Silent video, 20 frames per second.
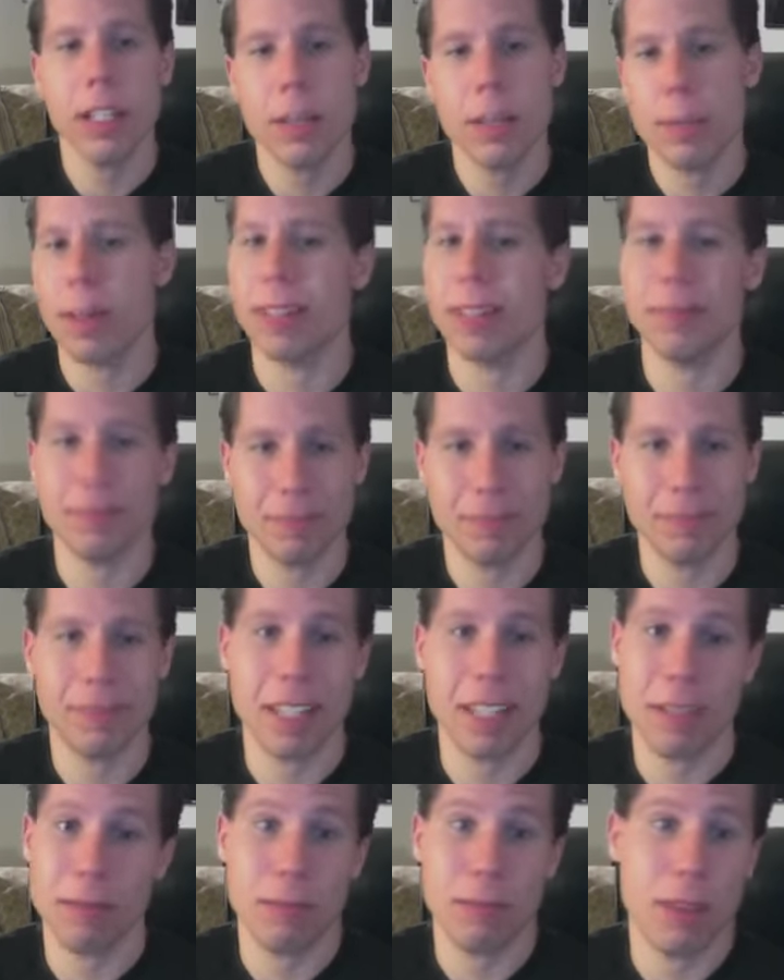But
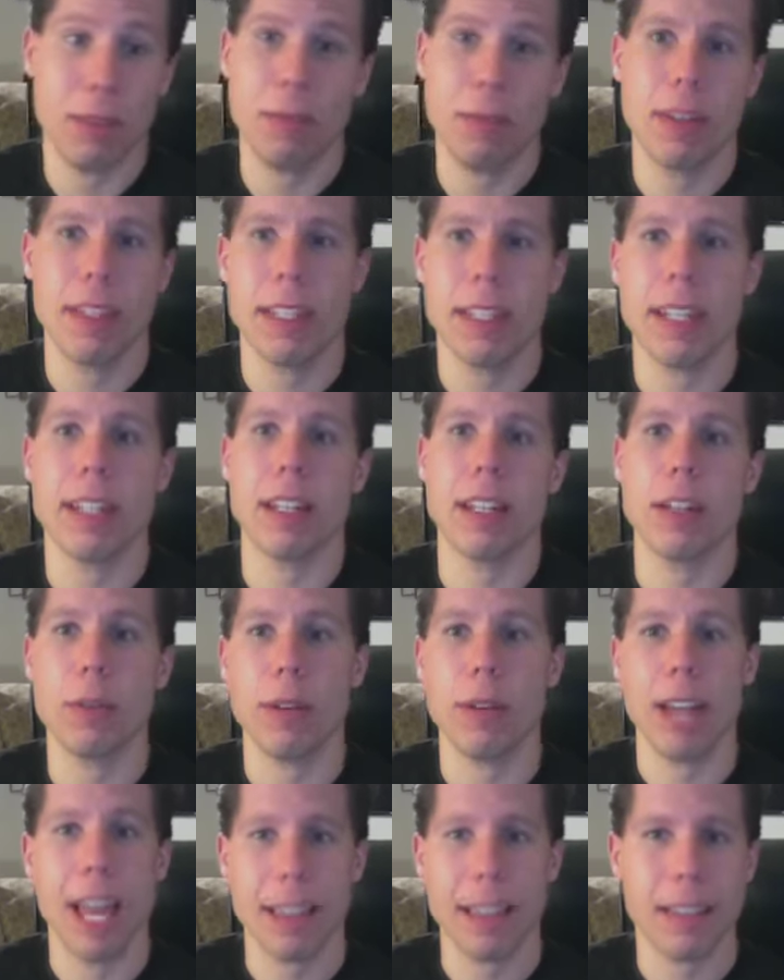they really need to do
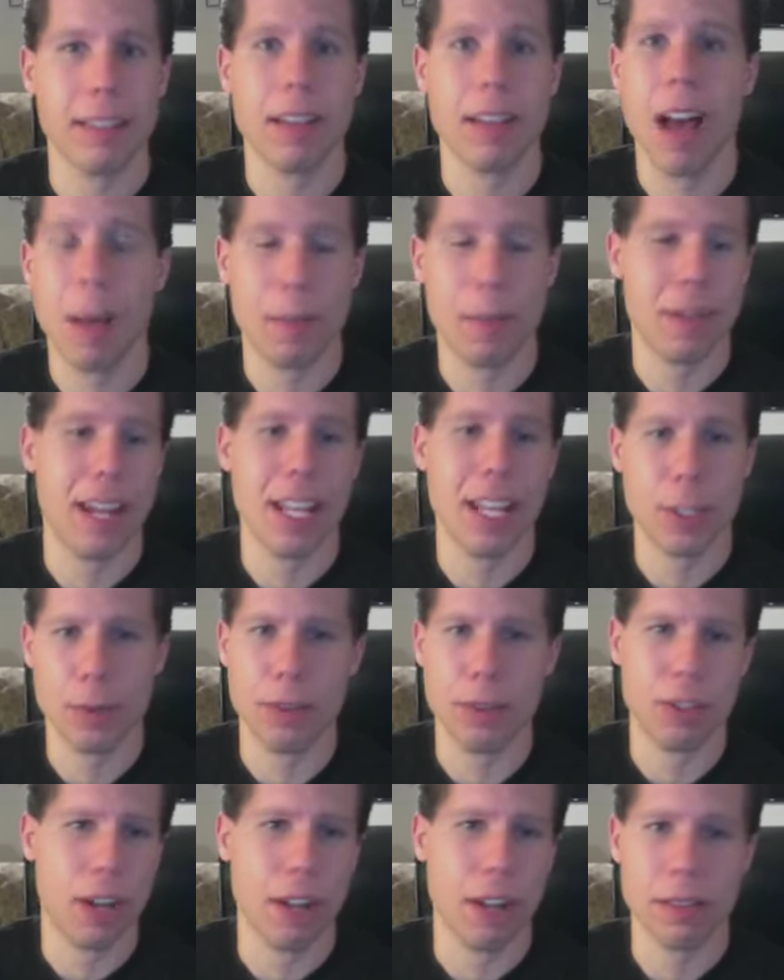it at the top, and that's with
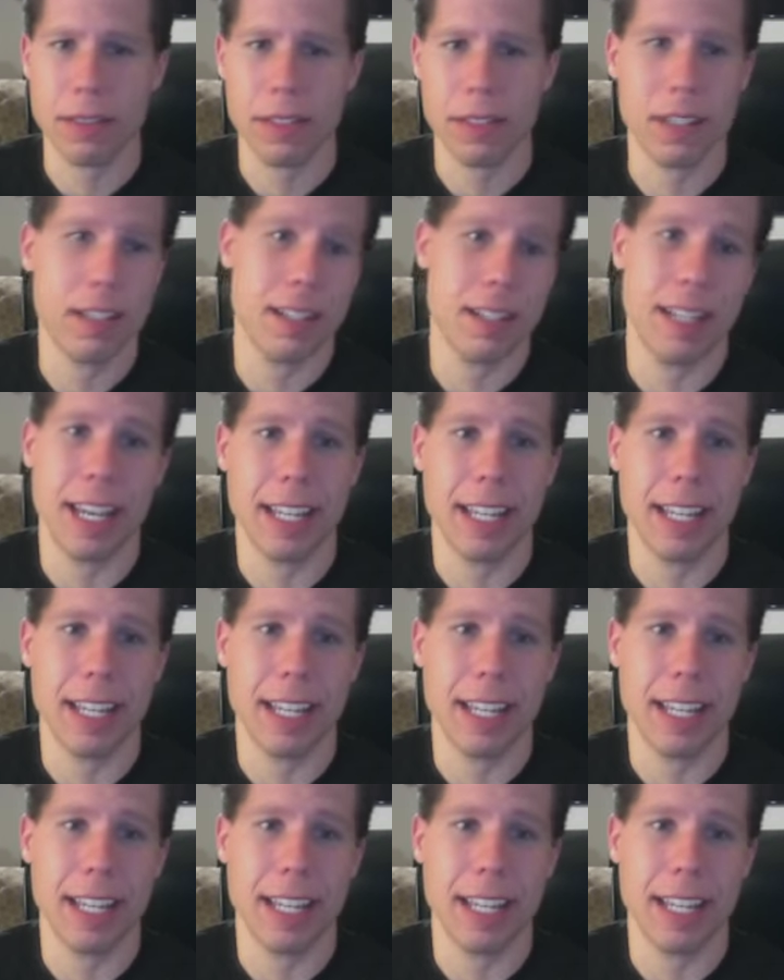John Cena.